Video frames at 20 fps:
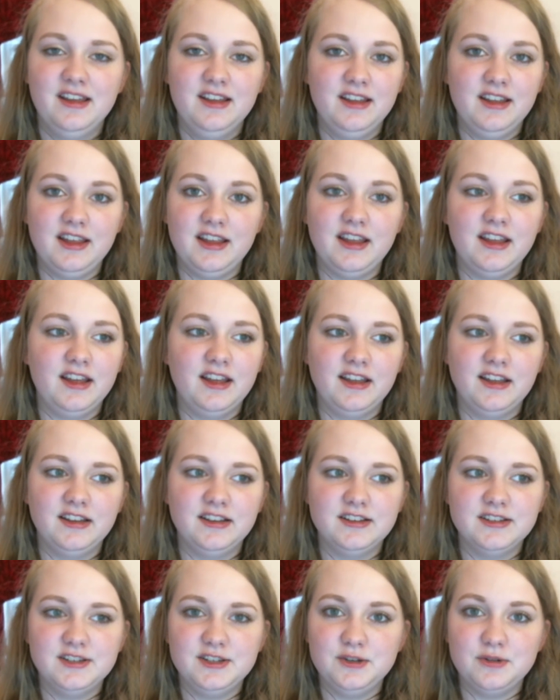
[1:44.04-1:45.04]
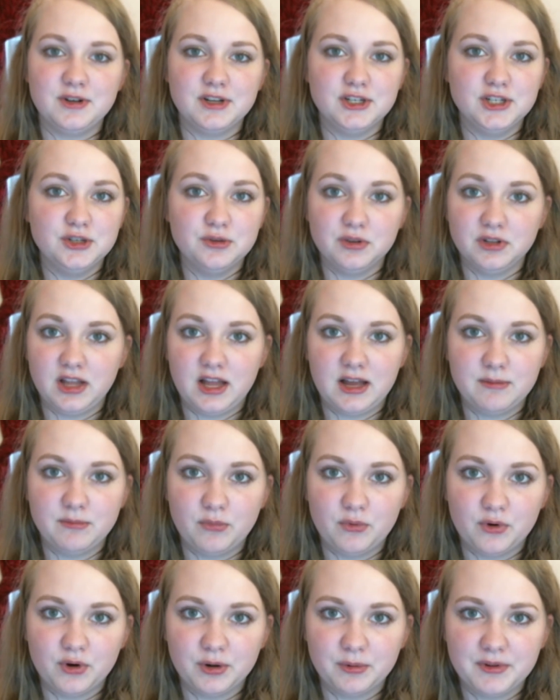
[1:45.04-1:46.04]
and you can do a lot
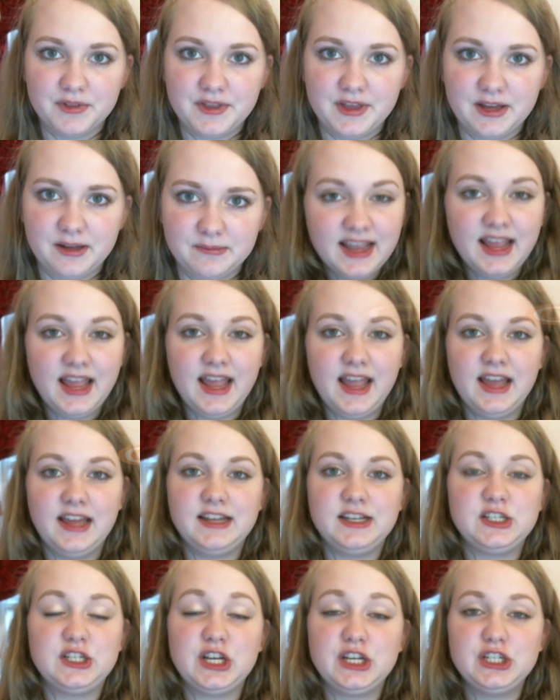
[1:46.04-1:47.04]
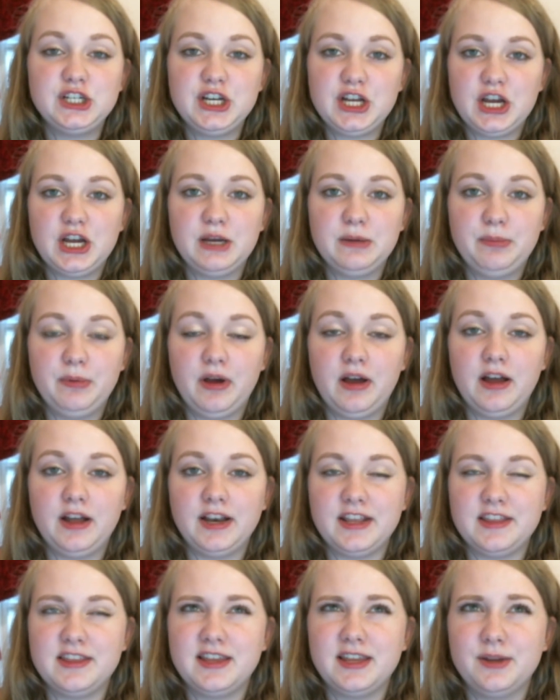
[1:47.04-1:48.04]
more with them. And touching up on,
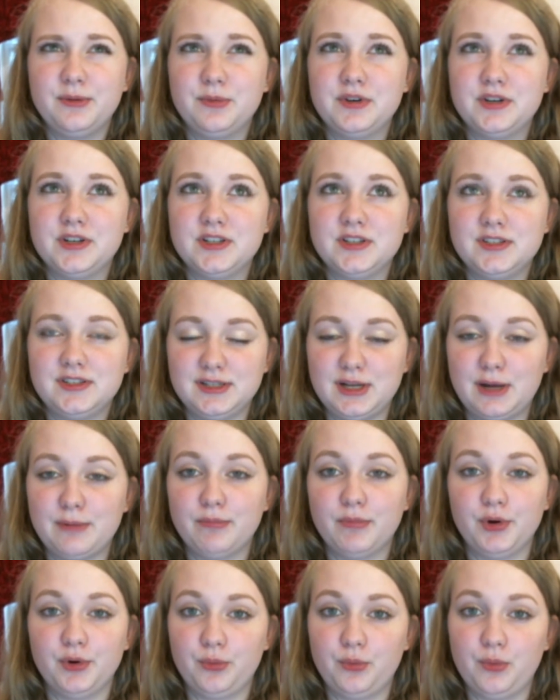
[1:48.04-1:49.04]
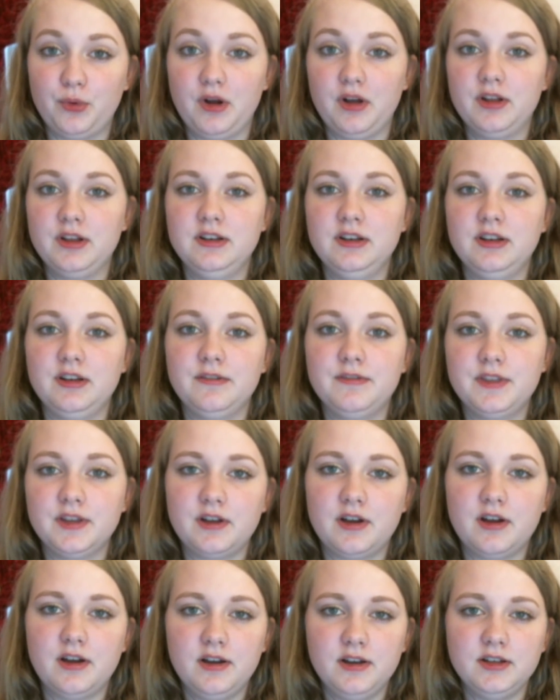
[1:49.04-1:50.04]
I think it was number 1 of the
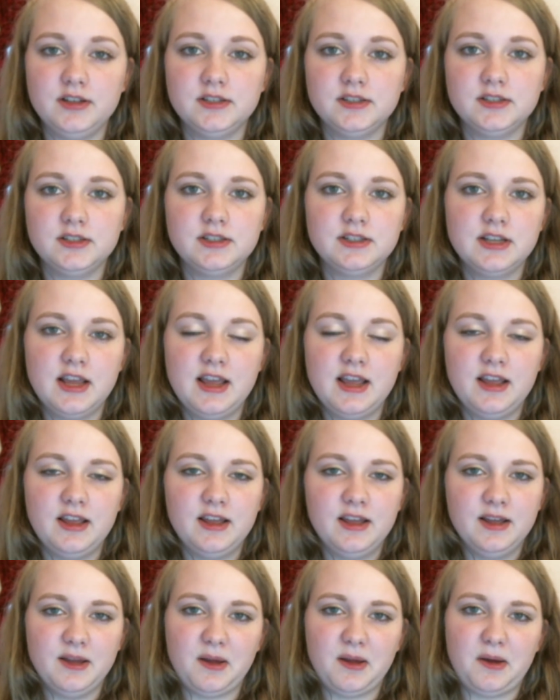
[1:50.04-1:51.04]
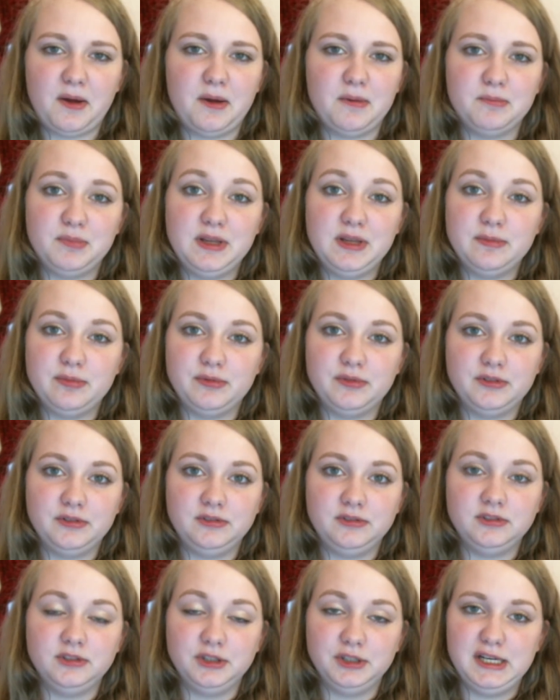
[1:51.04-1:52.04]
cons,
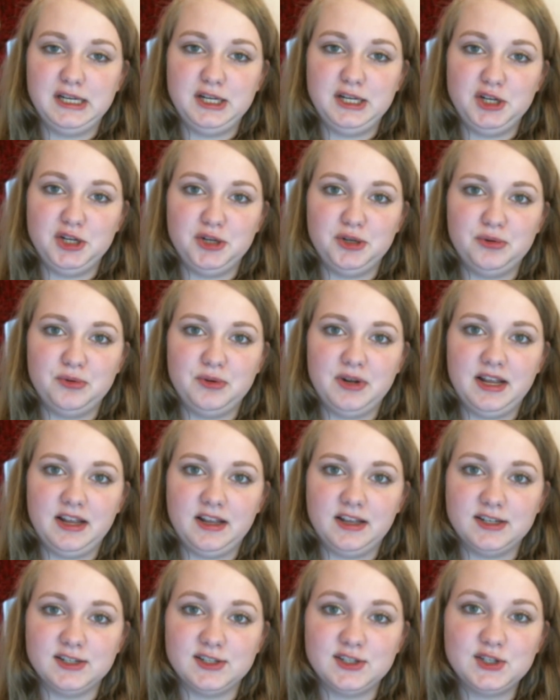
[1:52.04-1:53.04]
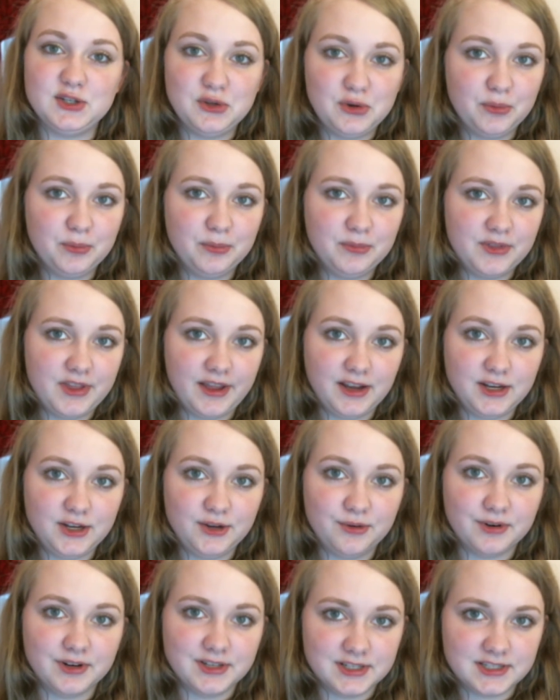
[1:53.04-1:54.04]
people look at you and assume that
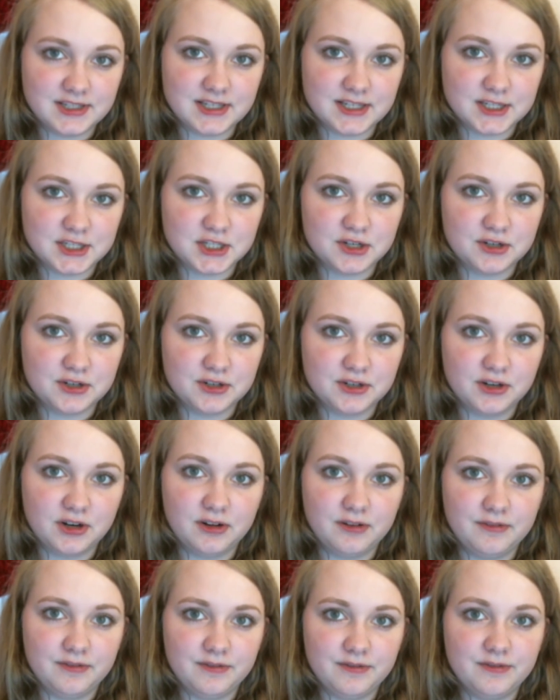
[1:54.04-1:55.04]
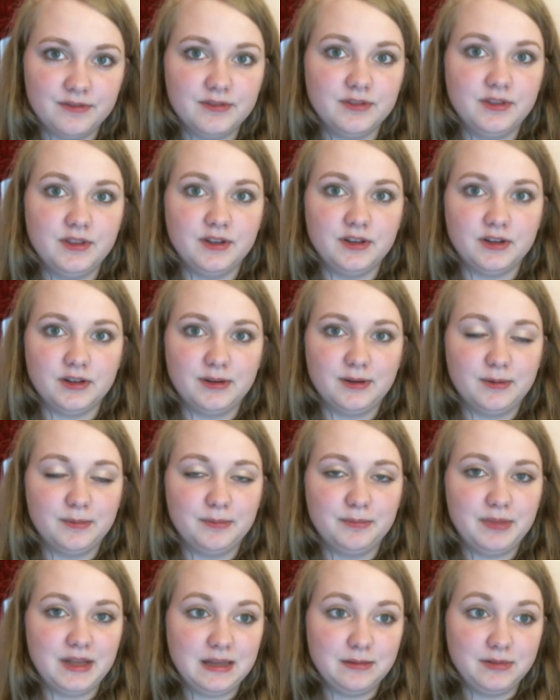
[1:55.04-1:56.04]
you are the sister of the
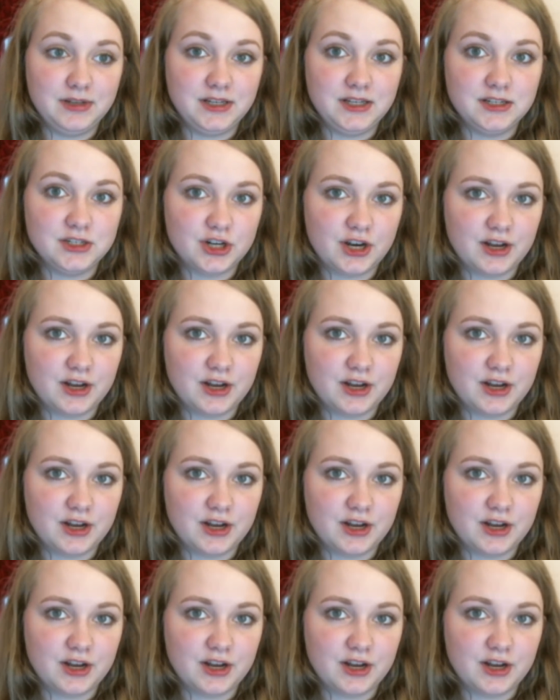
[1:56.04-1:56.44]
baby